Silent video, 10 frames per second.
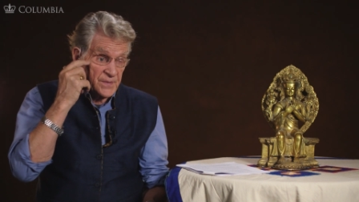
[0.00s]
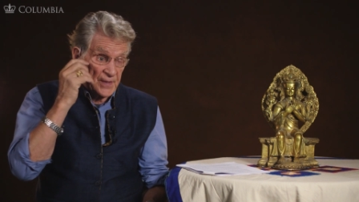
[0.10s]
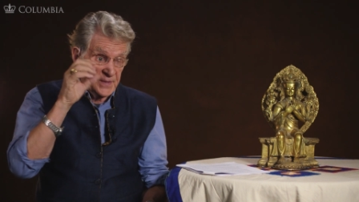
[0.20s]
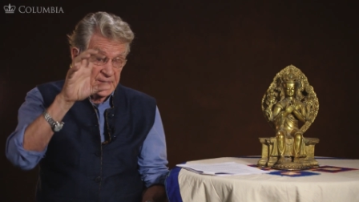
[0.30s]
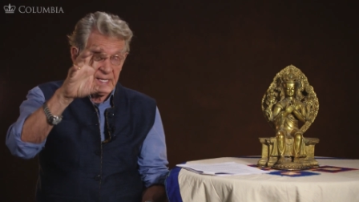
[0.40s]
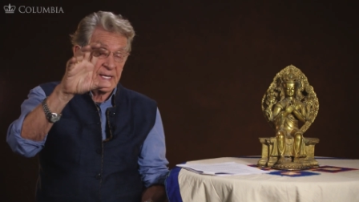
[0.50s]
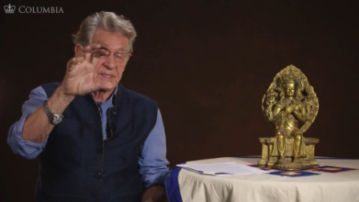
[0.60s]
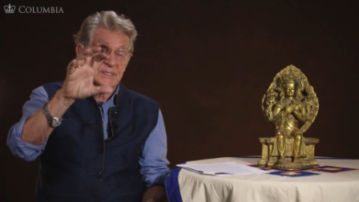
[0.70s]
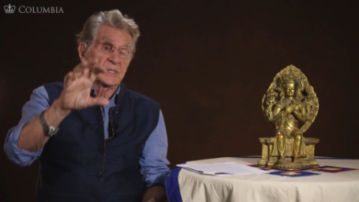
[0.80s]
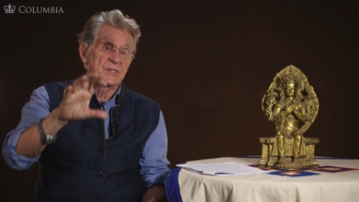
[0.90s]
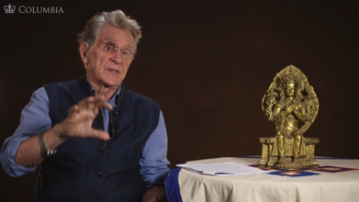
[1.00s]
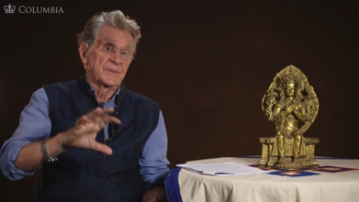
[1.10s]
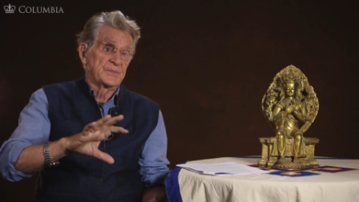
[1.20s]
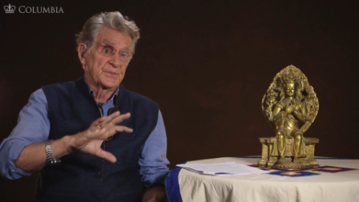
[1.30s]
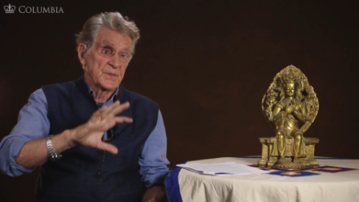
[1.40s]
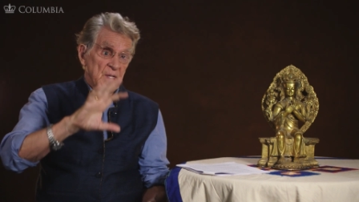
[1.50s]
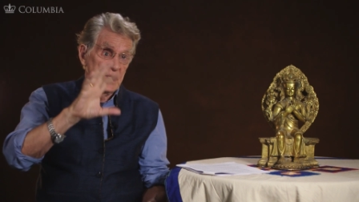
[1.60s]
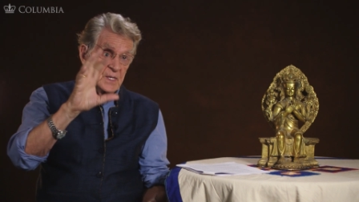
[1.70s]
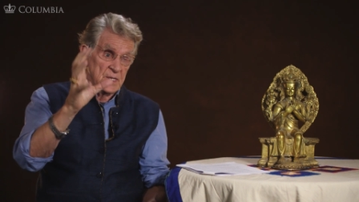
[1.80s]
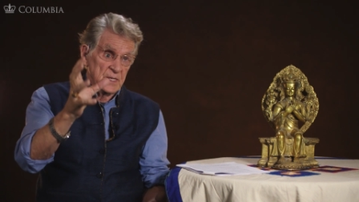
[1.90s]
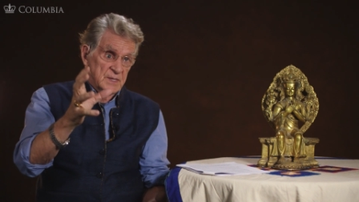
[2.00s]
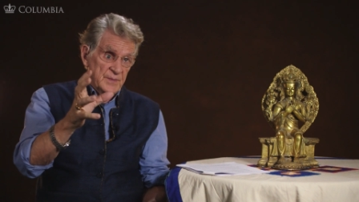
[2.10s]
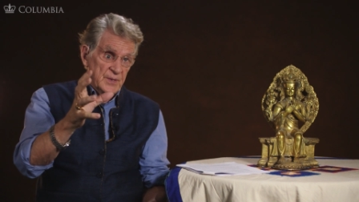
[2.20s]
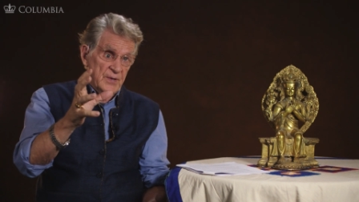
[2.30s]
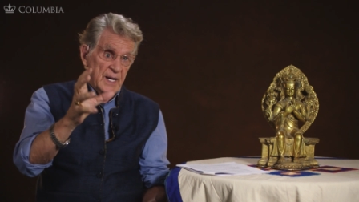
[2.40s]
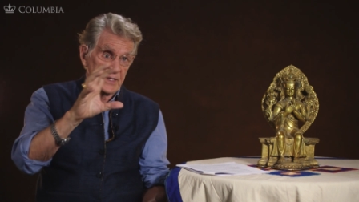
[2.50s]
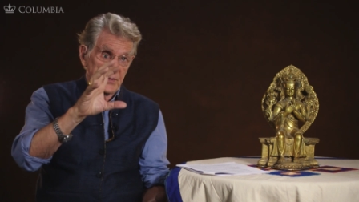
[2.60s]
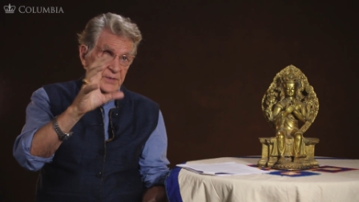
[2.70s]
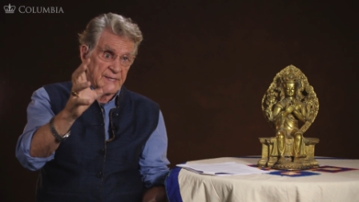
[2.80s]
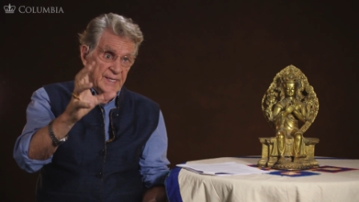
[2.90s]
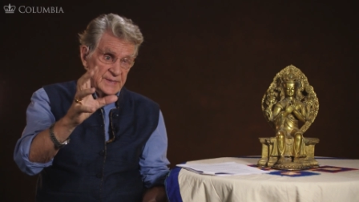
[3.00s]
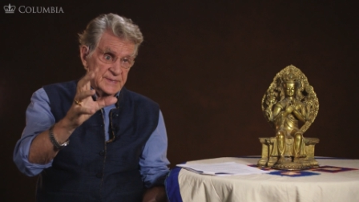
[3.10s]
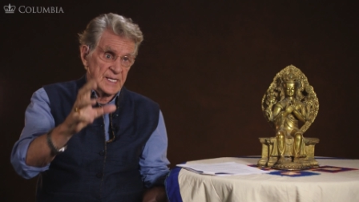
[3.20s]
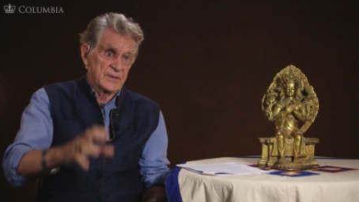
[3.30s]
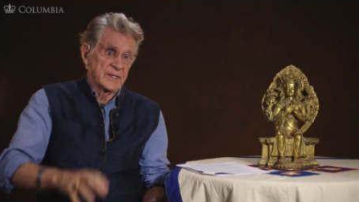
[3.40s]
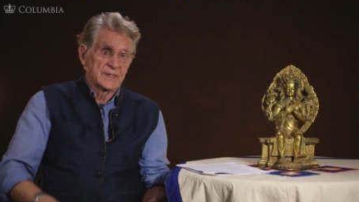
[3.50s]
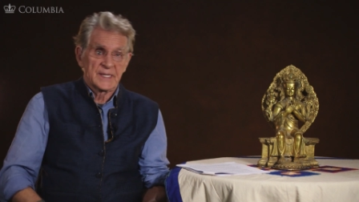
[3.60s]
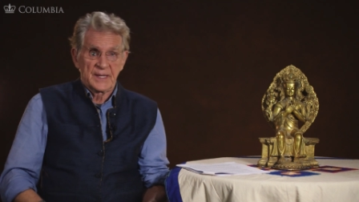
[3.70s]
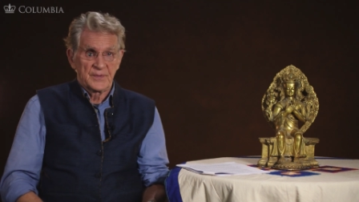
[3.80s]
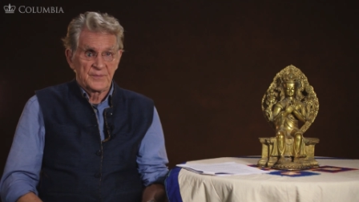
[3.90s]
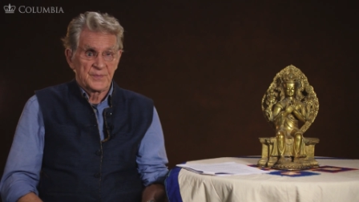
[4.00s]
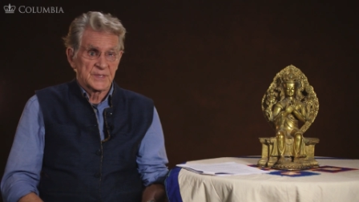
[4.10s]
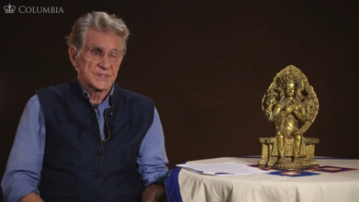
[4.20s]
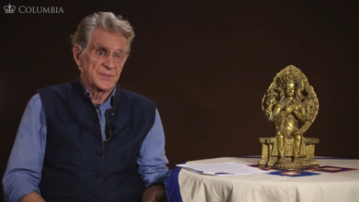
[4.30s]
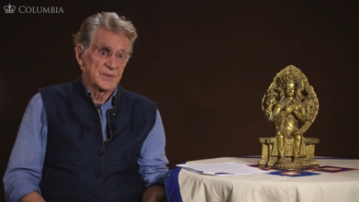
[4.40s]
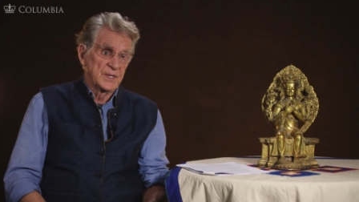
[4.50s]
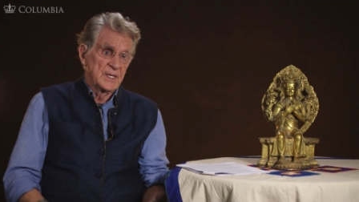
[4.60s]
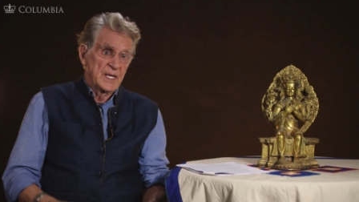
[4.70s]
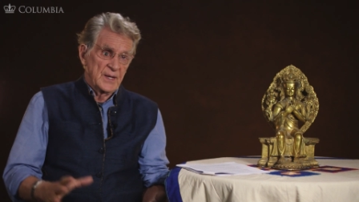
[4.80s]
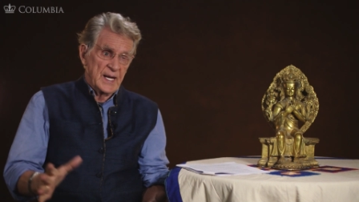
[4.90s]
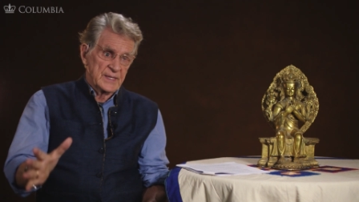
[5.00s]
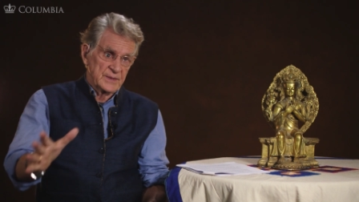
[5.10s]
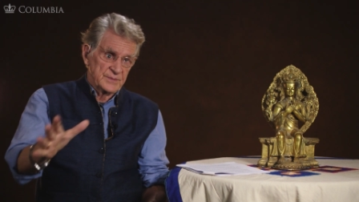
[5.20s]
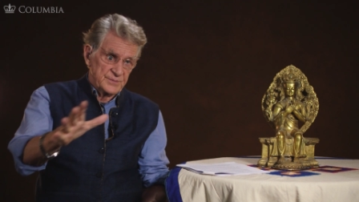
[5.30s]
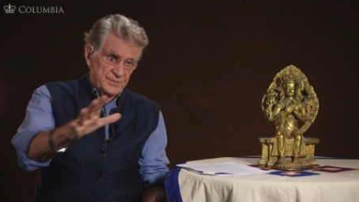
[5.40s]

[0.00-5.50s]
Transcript: that it had such a a democratic or egalitarian type of principle had a